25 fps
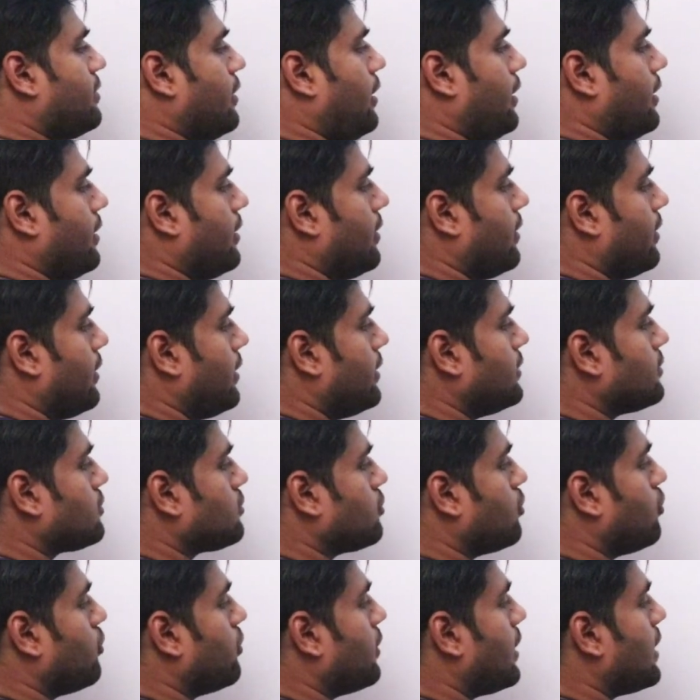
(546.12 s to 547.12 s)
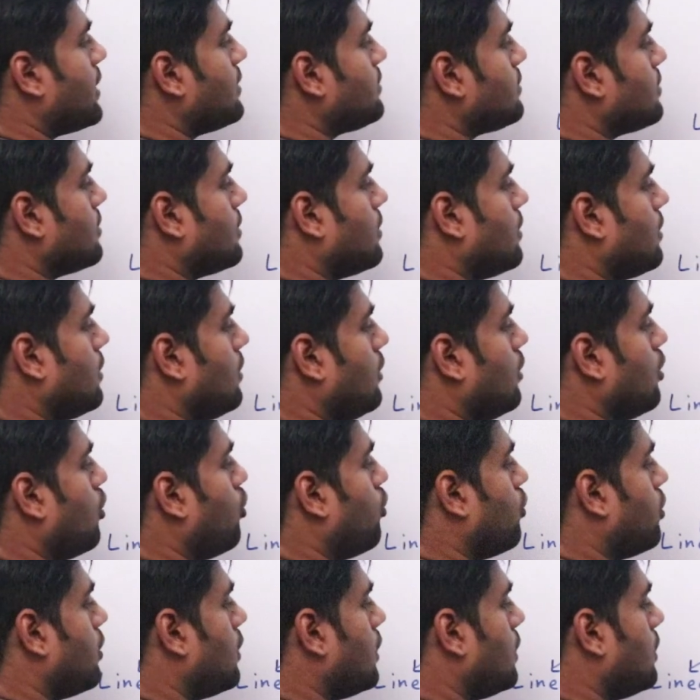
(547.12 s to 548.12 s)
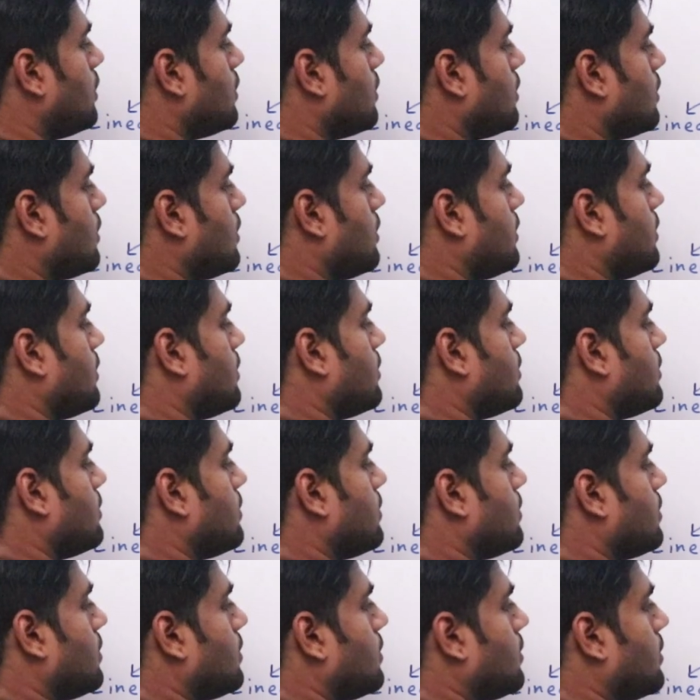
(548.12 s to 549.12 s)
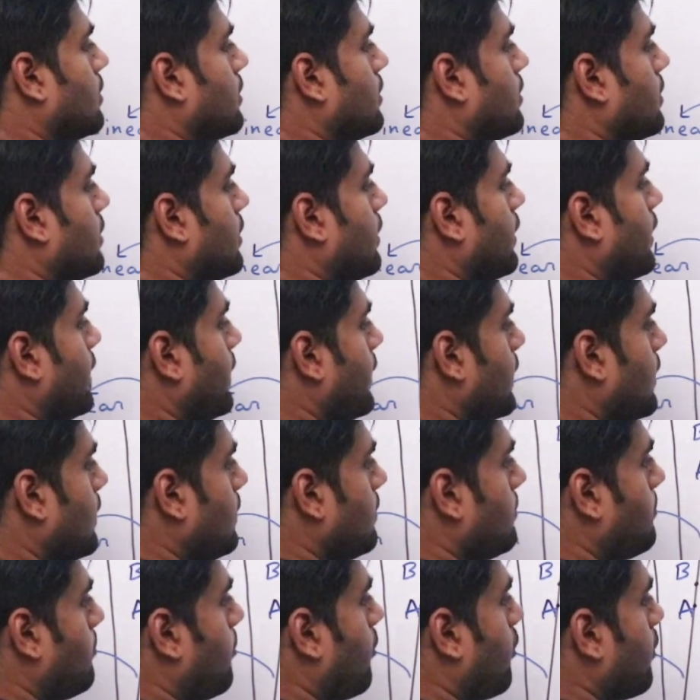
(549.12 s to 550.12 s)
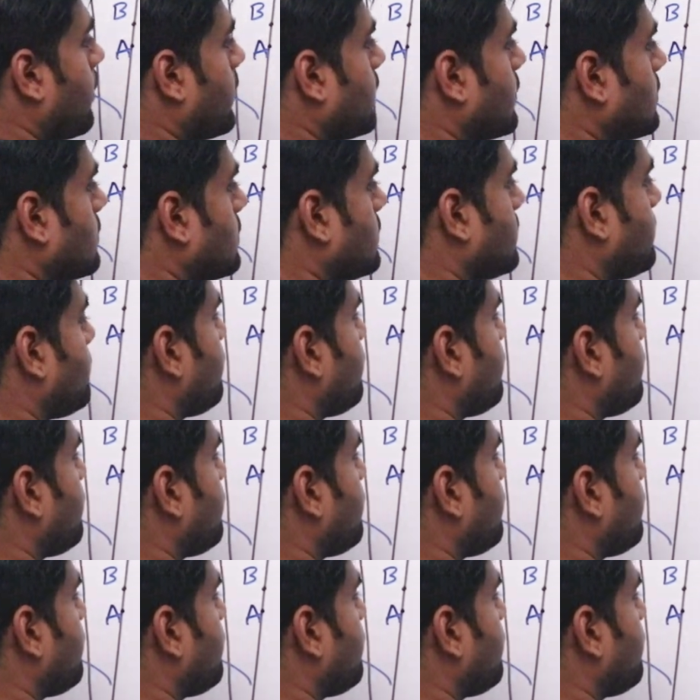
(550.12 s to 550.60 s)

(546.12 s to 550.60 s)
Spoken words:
C is known as lower yield point.